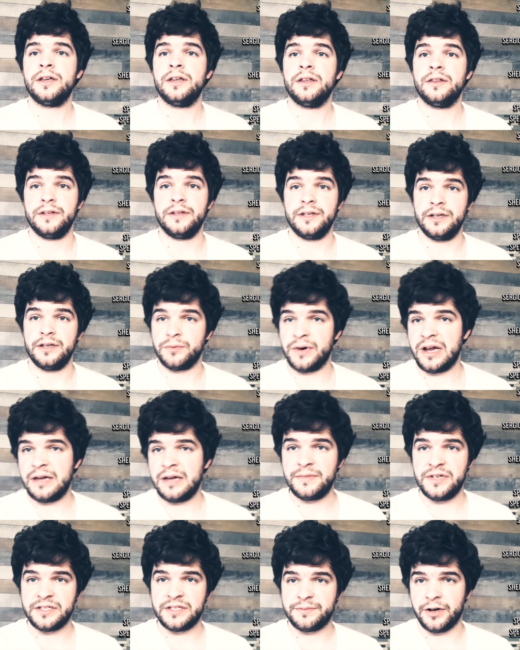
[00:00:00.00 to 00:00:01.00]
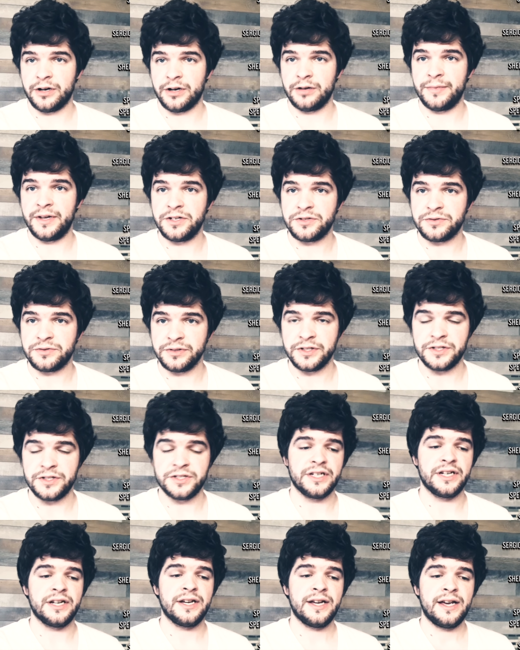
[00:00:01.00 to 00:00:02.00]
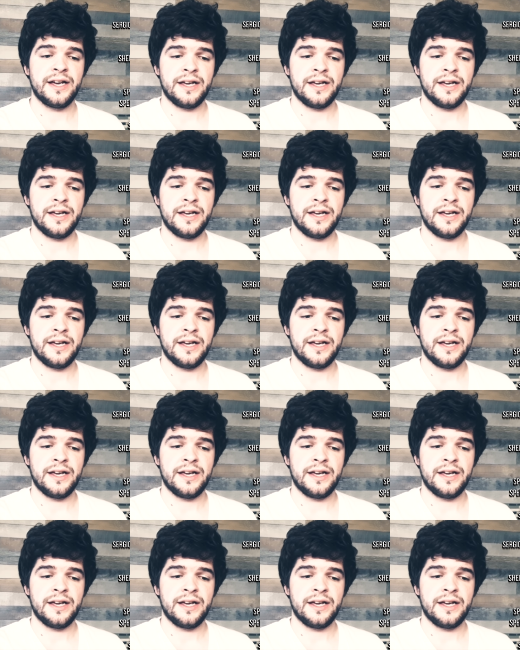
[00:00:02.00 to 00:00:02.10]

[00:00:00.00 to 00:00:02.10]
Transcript: the Raimi Spider Man trilogy